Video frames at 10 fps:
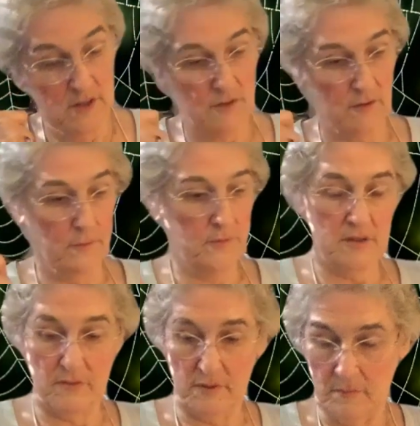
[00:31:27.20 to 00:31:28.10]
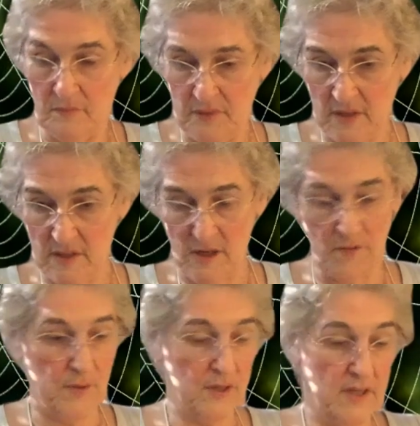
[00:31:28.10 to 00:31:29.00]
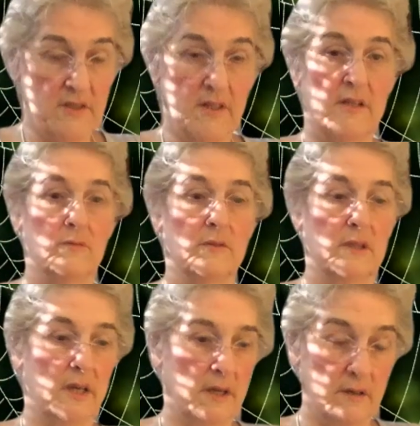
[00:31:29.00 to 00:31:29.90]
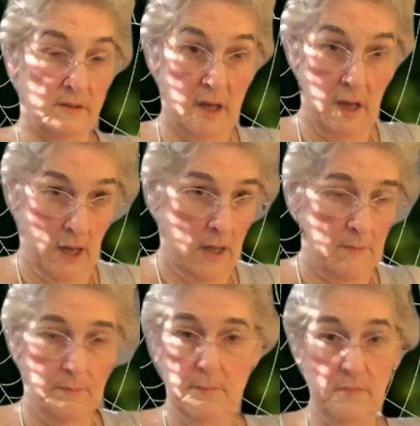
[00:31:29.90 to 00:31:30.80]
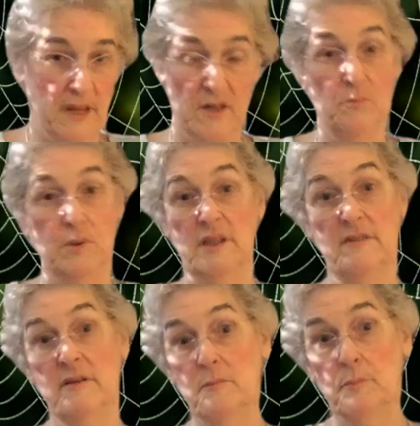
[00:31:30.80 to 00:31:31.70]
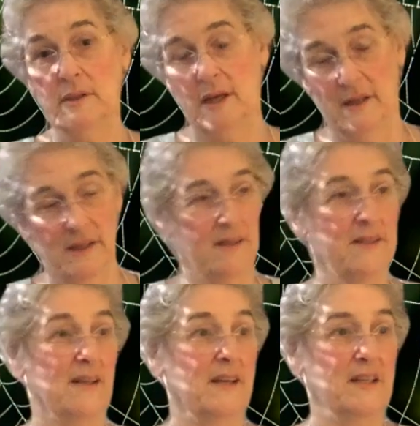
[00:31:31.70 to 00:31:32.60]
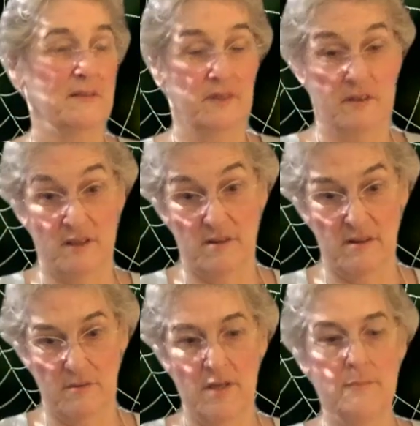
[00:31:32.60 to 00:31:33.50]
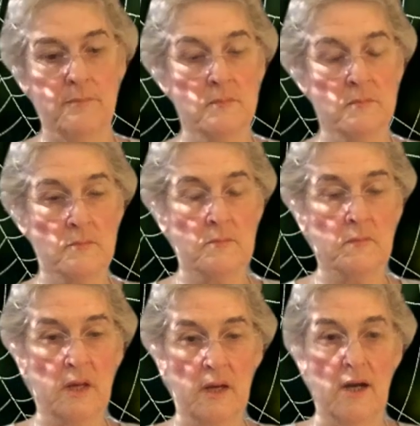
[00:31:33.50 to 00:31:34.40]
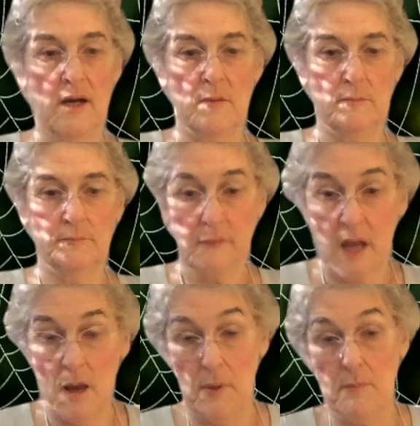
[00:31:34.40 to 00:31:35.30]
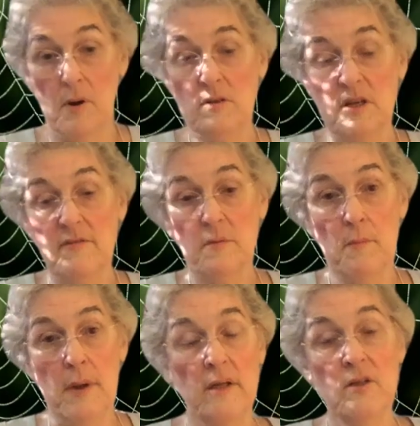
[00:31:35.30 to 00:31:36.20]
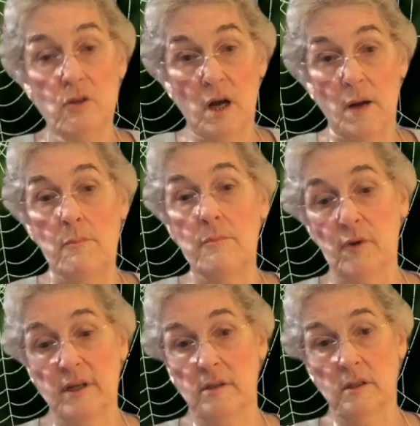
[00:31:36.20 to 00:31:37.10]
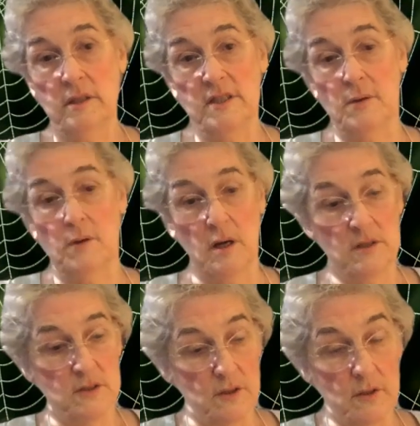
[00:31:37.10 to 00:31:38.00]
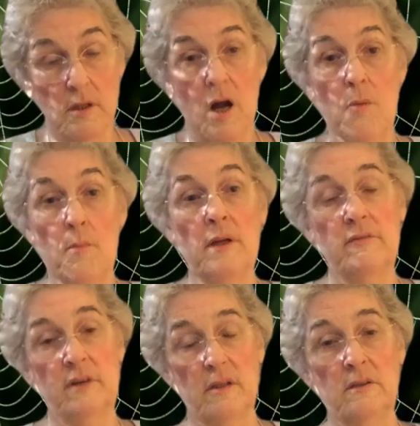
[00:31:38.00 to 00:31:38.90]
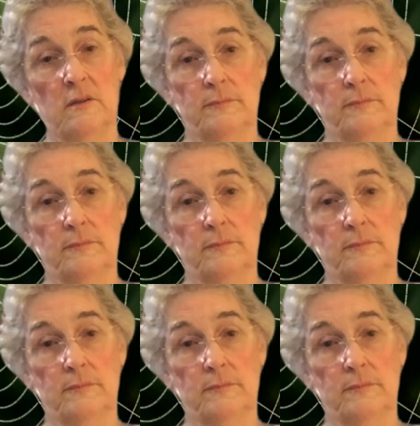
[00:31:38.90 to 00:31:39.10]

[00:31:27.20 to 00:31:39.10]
group just for self-protection. They don't really care and they don't believe it, but they're there anyway. But most of the men who come regularly to our circle are men of color,